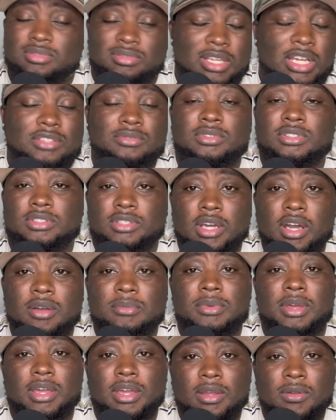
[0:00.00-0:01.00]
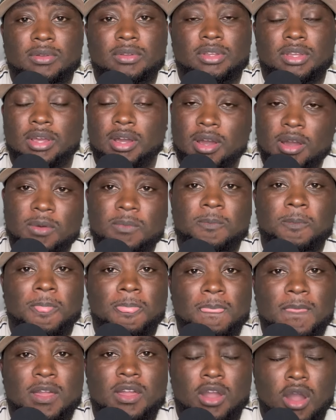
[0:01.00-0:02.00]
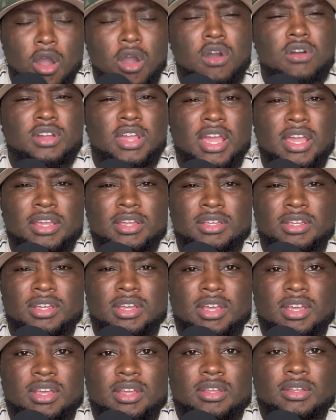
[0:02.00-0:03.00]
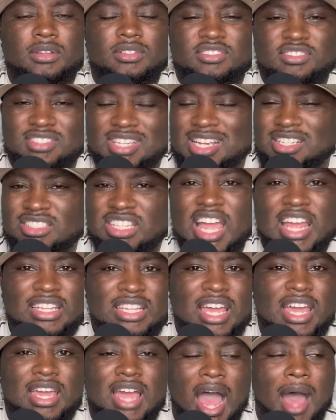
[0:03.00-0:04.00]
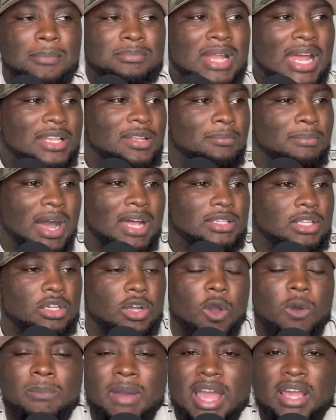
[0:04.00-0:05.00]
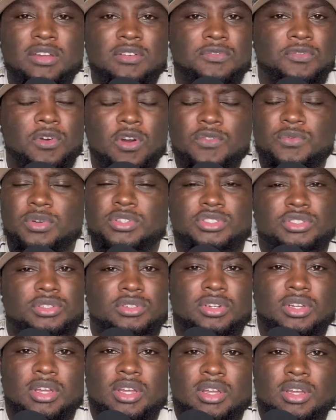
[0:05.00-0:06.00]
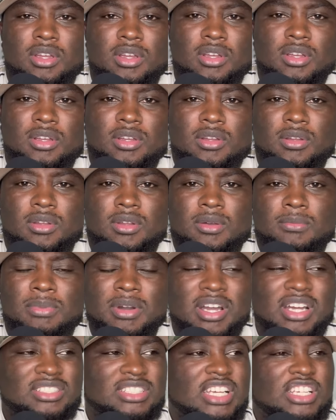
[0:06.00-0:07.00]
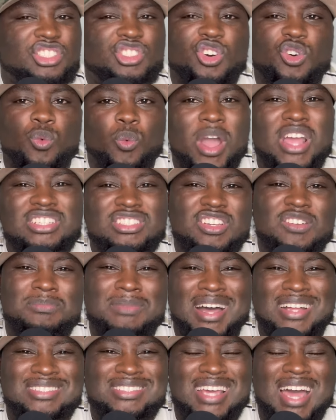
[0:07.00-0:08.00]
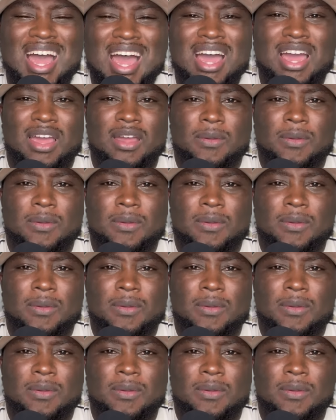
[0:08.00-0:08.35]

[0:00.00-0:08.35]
that's what's up, man. Yep. Oh, okay. Just like that. I'm not about to go back and forth with you because it's a waste of my time.